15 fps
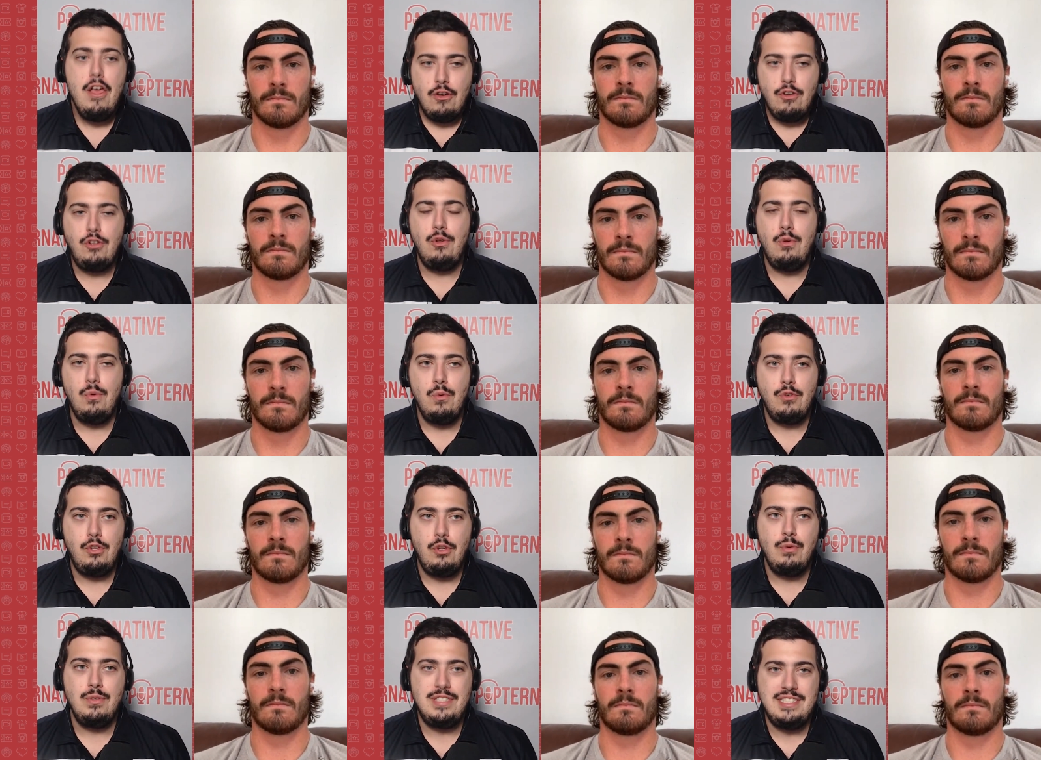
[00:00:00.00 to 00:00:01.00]
Speaker 1: Do you do
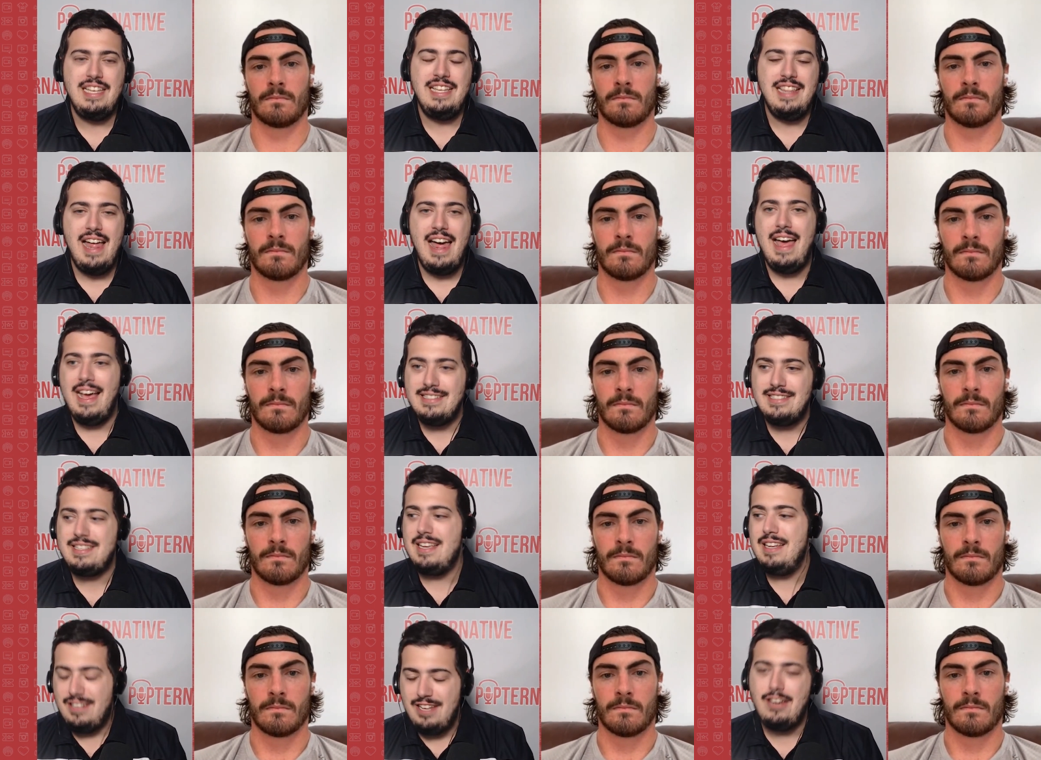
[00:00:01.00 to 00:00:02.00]
you see that as
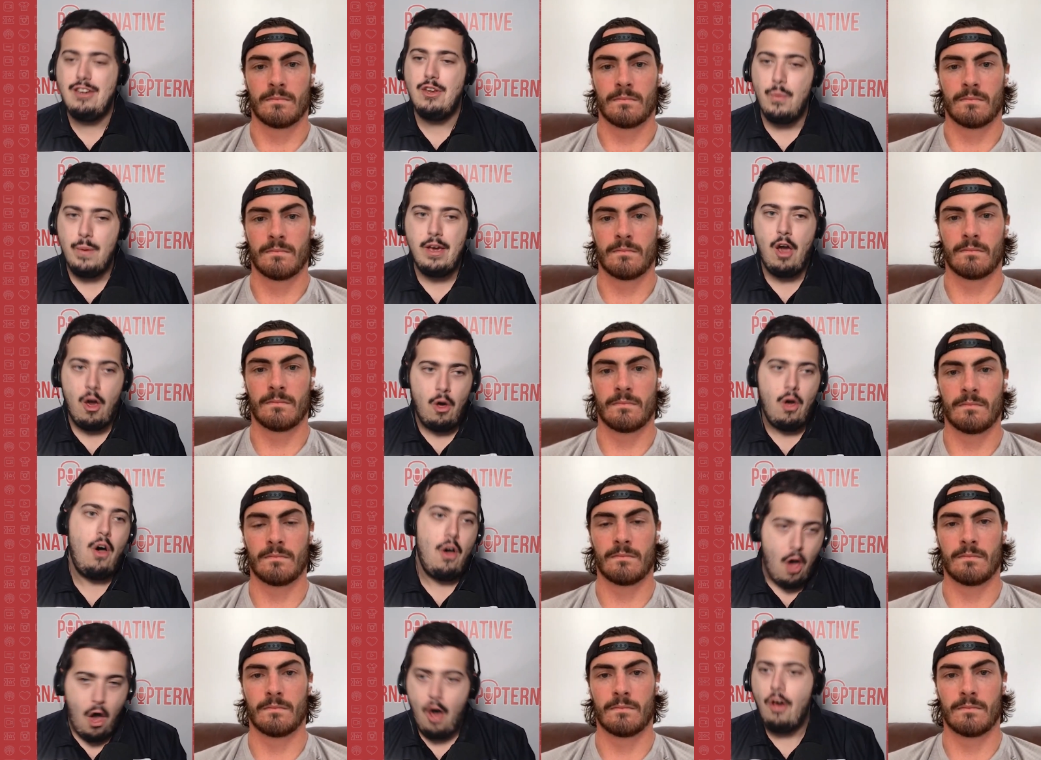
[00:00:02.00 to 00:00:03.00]
continuing
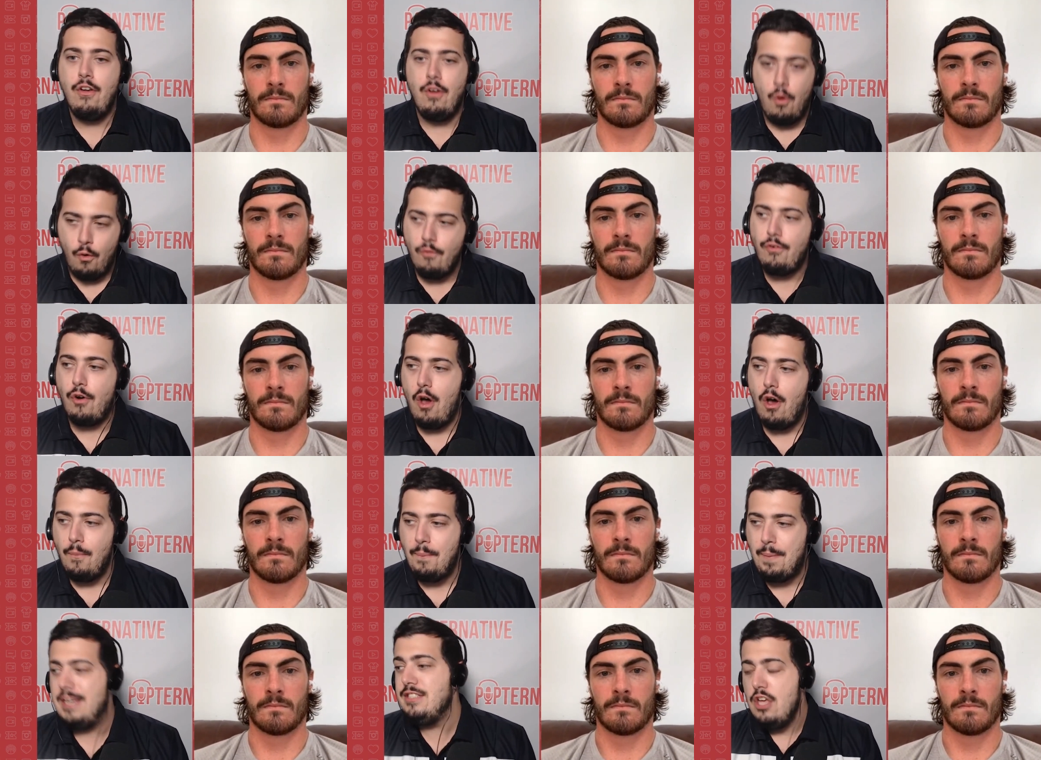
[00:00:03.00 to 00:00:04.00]
on overall,
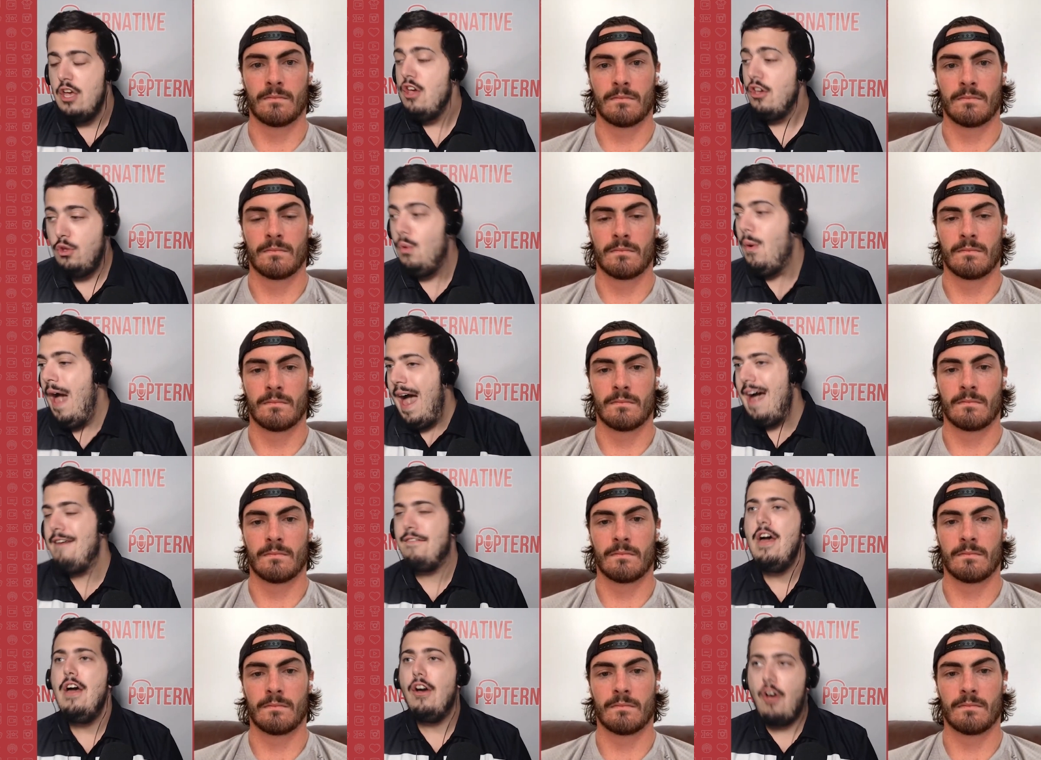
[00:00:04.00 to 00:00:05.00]
because you have
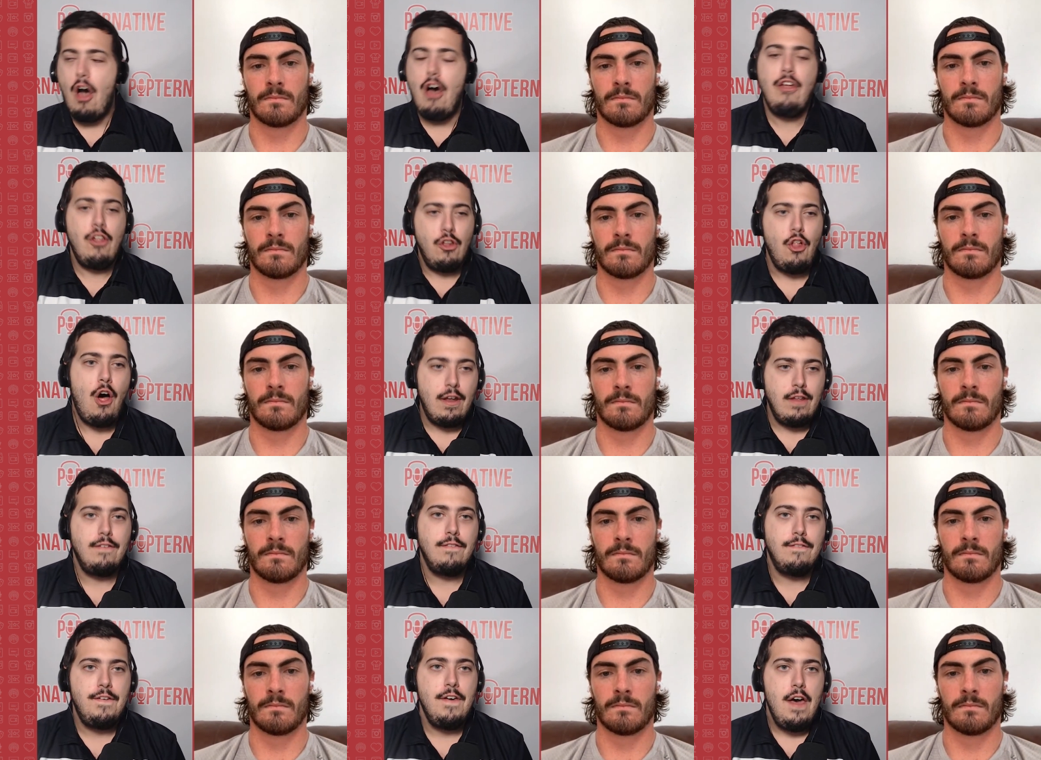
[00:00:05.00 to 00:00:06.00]
gotten a lot
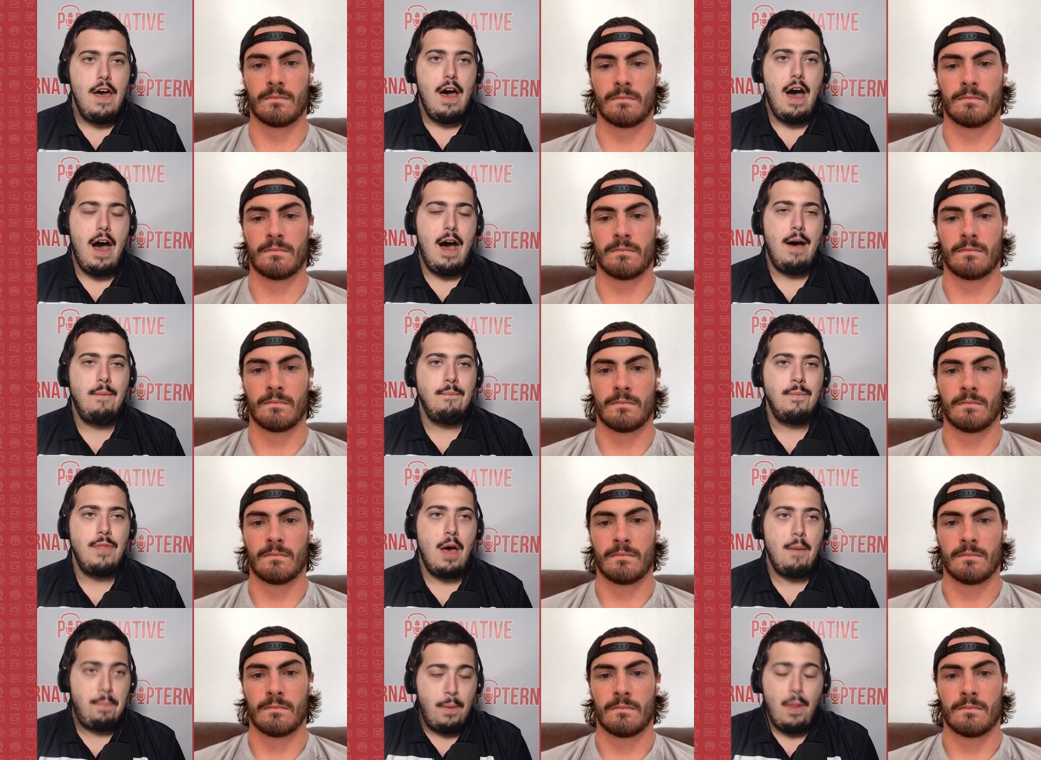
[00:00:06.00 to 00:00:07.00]
of um,
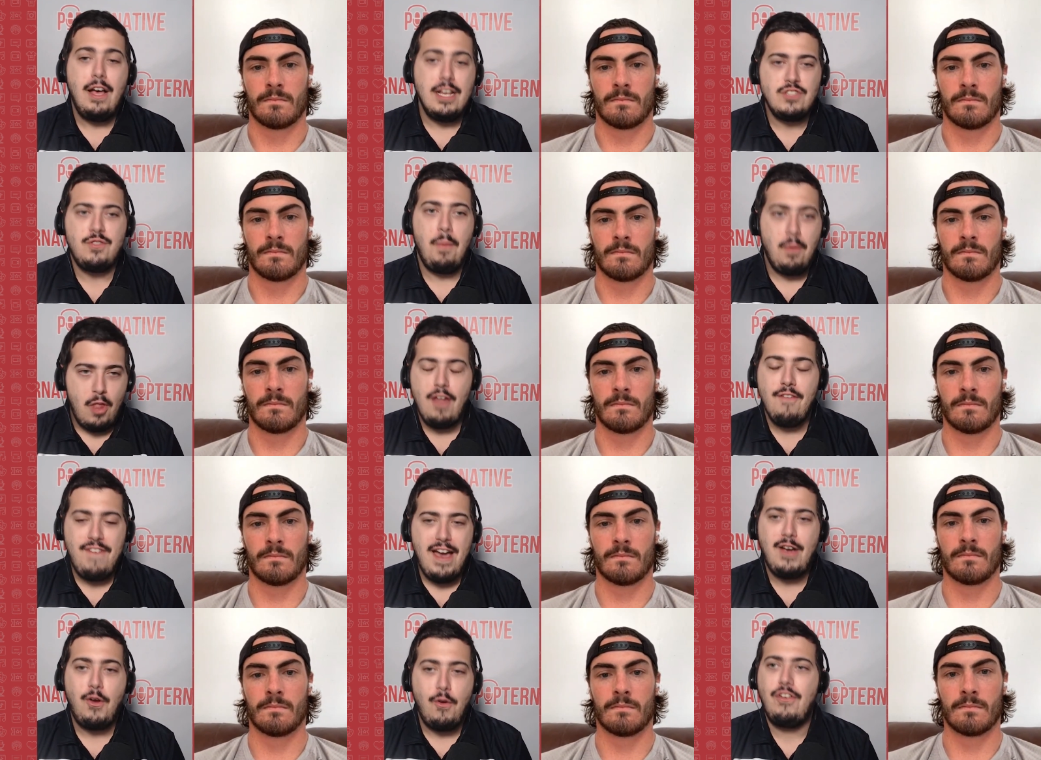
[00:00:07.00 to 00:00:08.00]
applause from a lot of
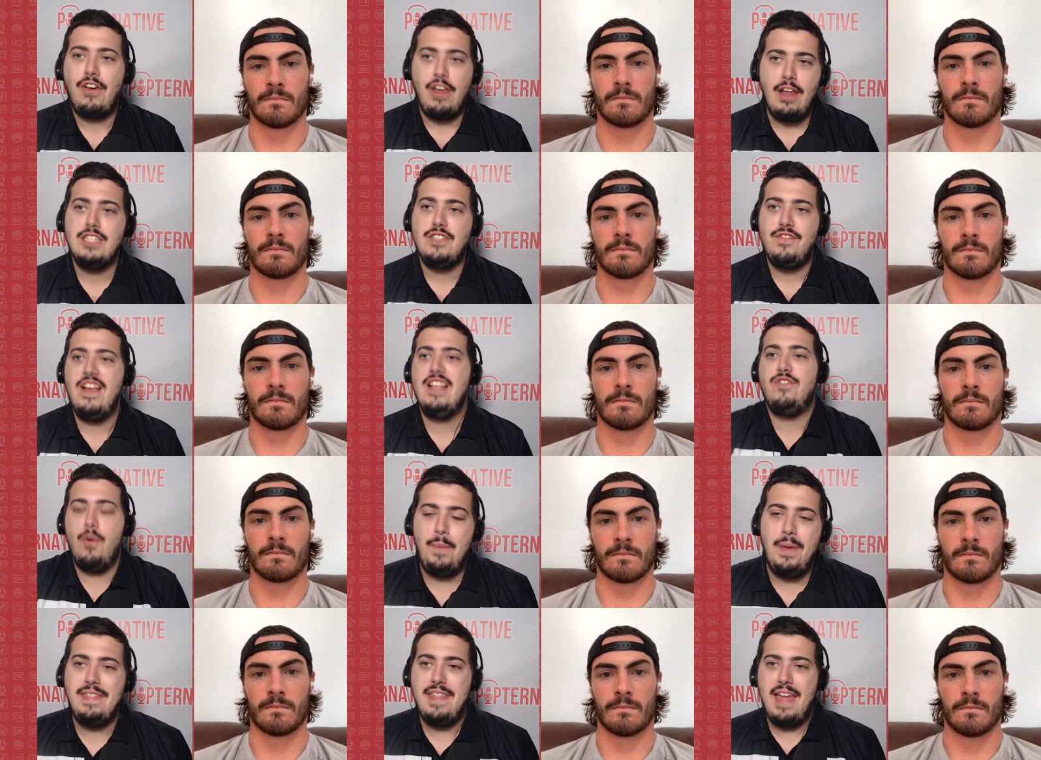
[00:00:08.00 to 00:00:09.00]
Vancouver Canucks fans for
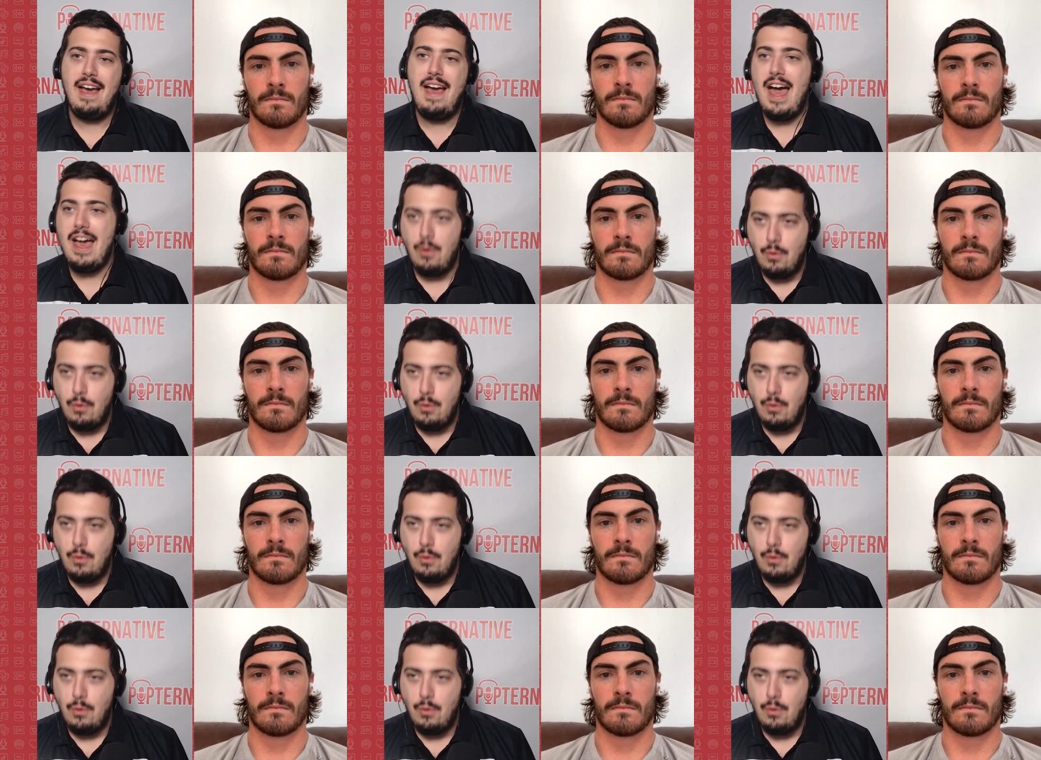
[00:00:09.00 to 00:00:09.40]
being that guy who